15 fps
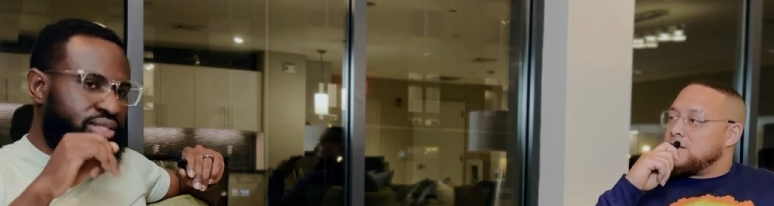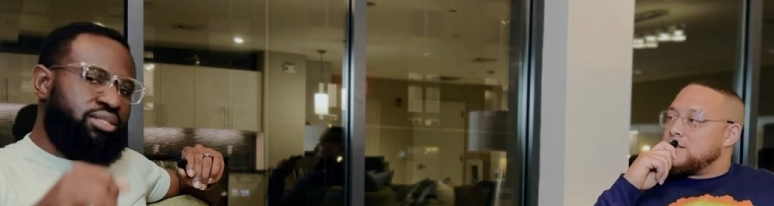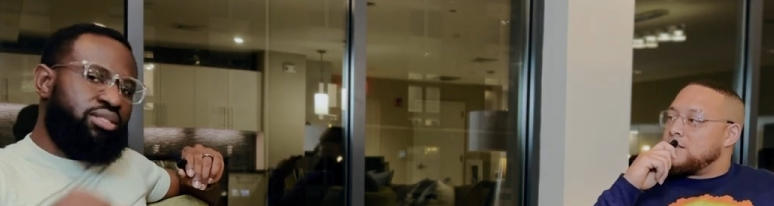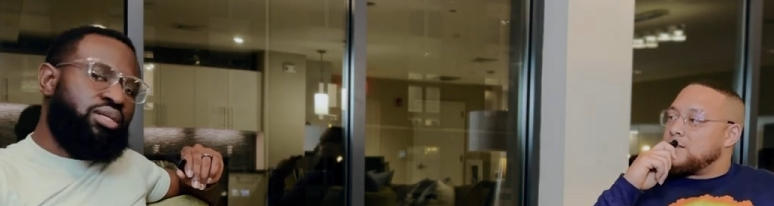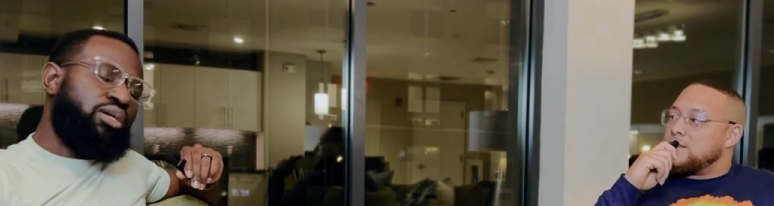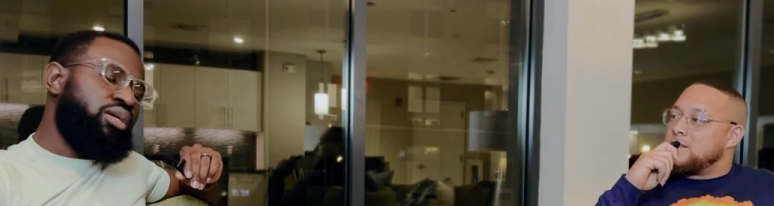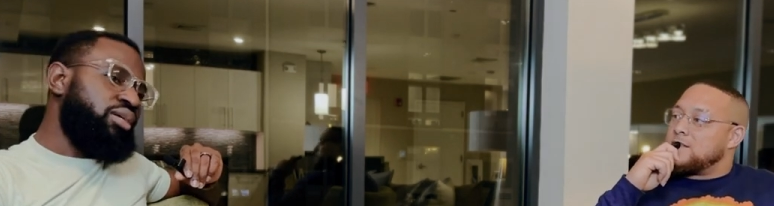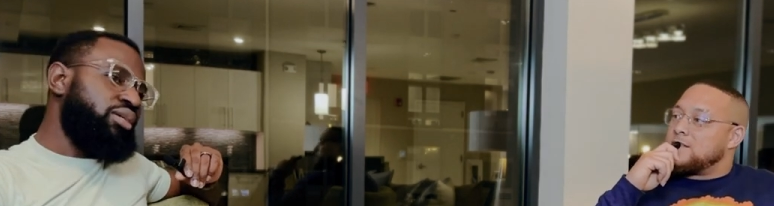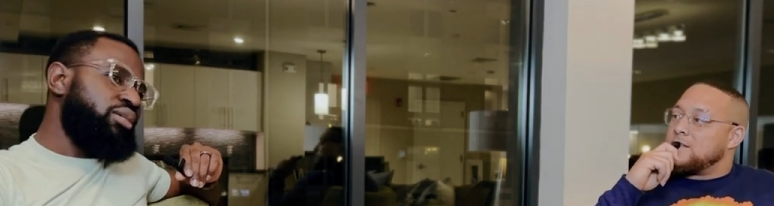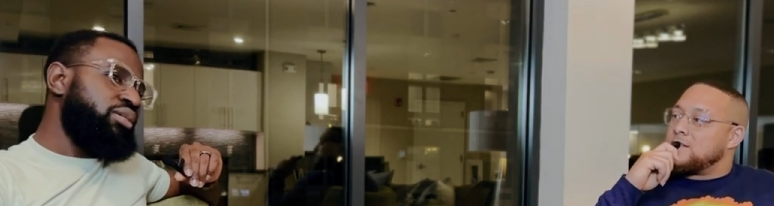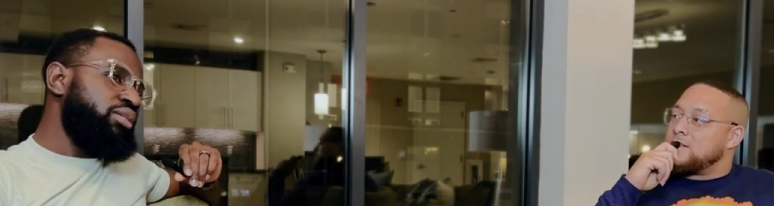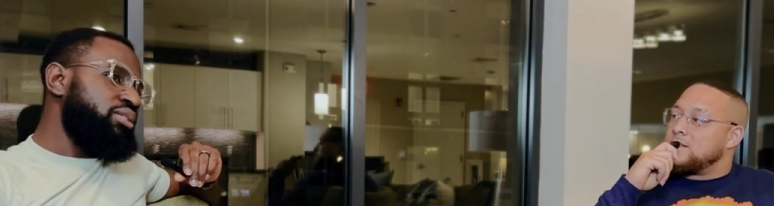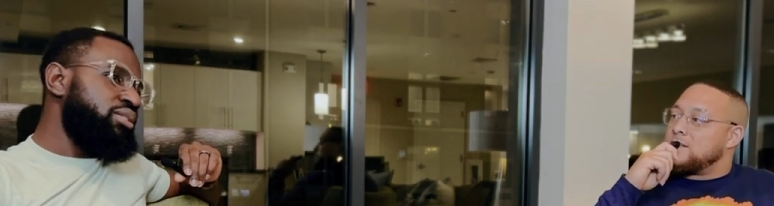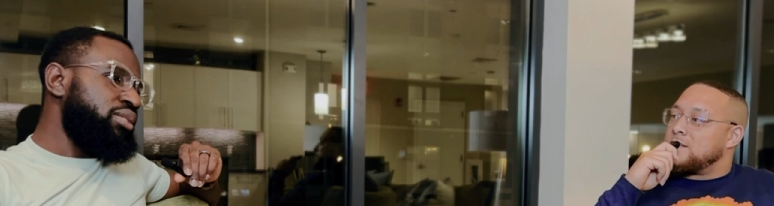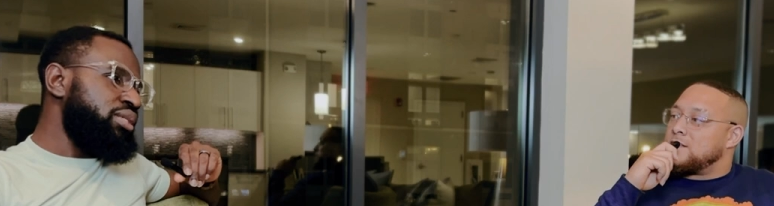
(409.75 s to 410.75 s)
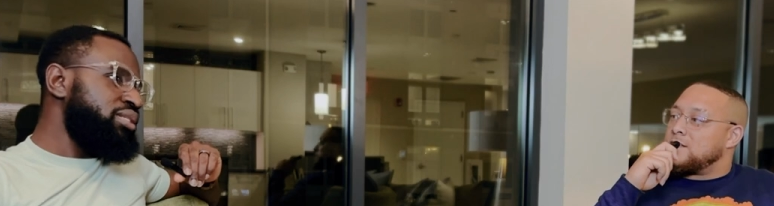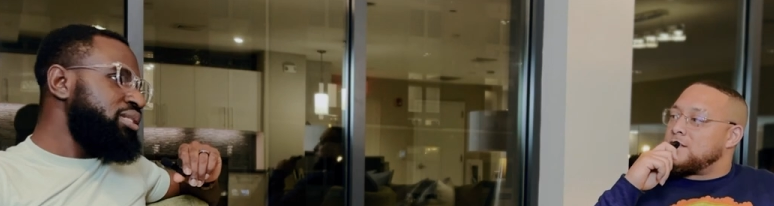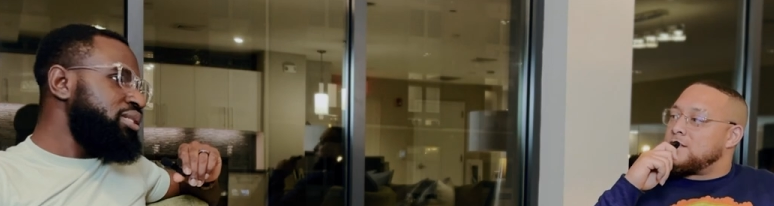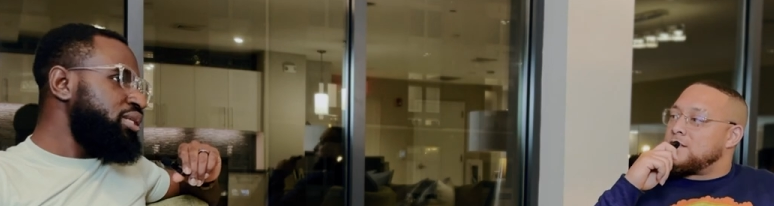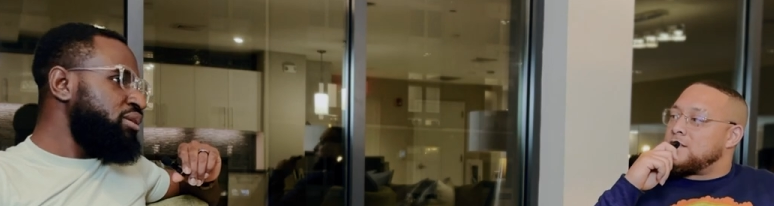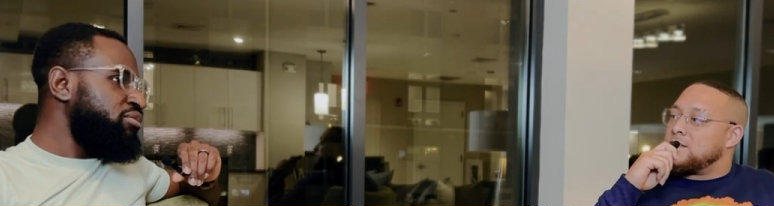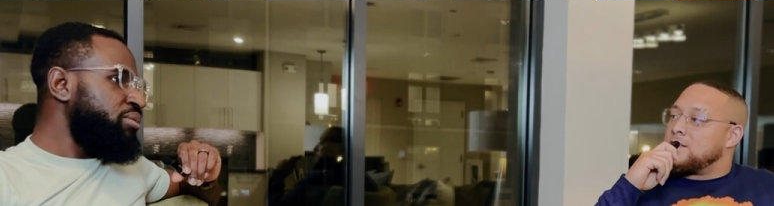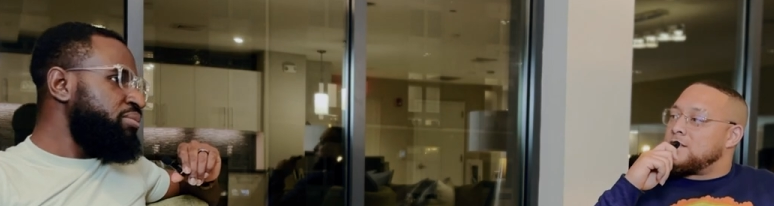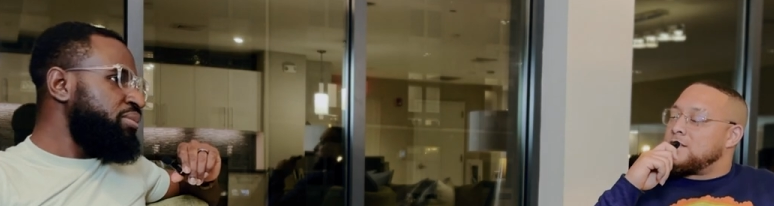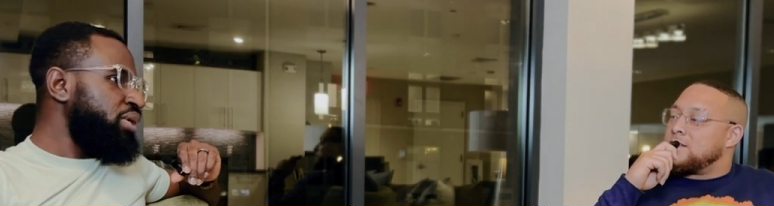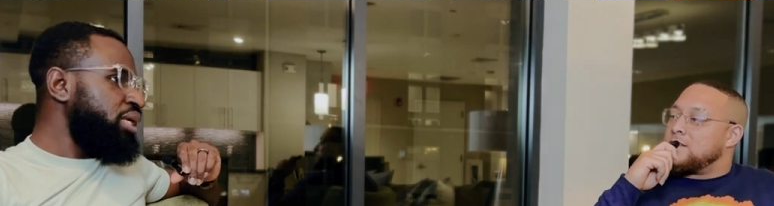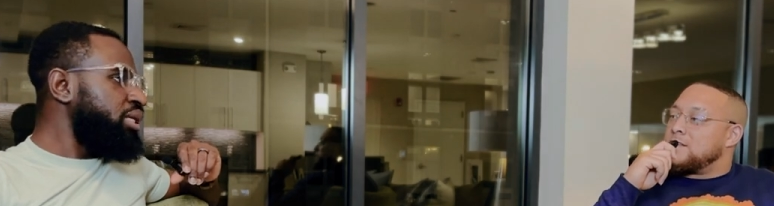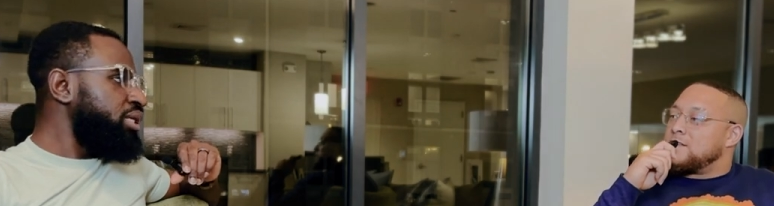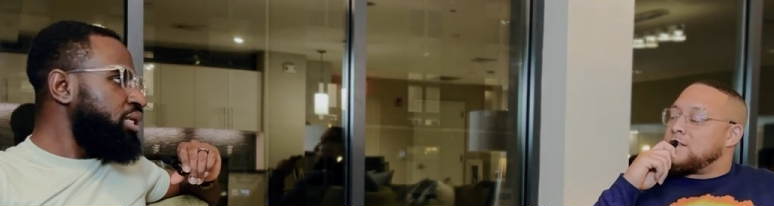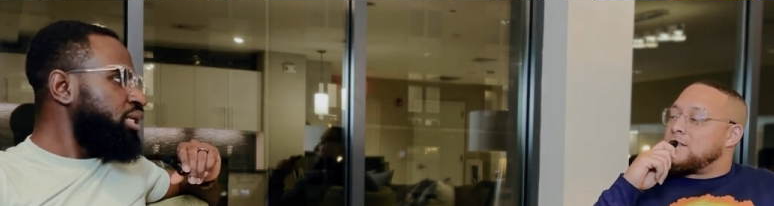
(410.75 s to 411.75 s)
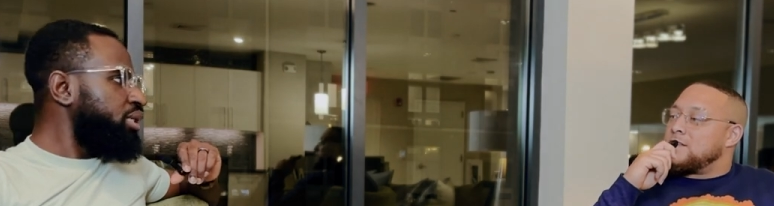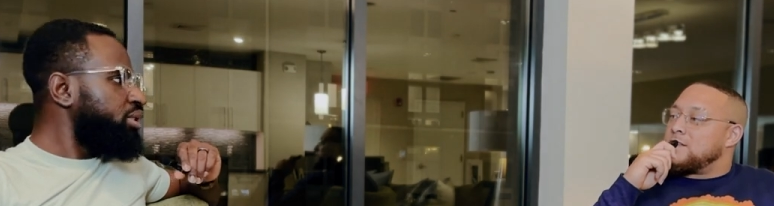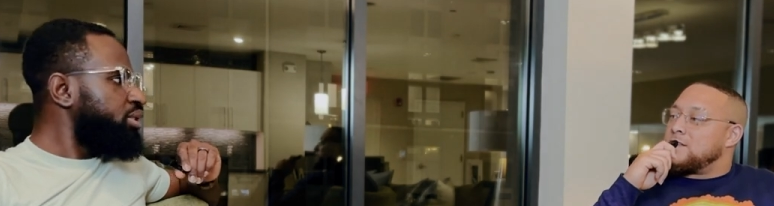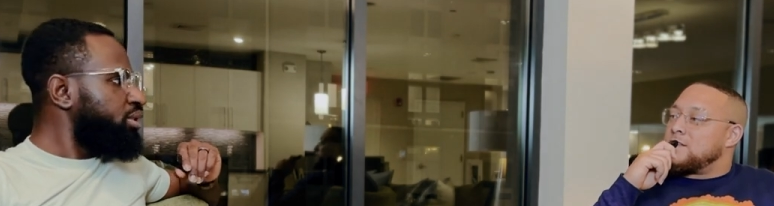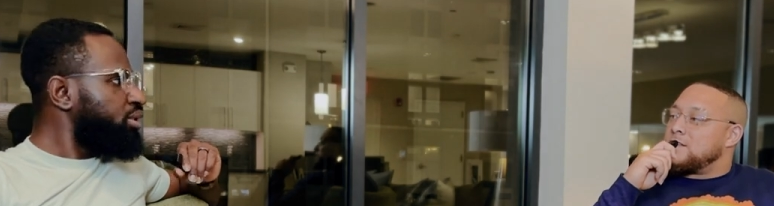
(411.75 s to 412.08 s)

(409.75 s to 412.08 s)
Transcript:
Speaker 1: it's uh it's it's in the, from India.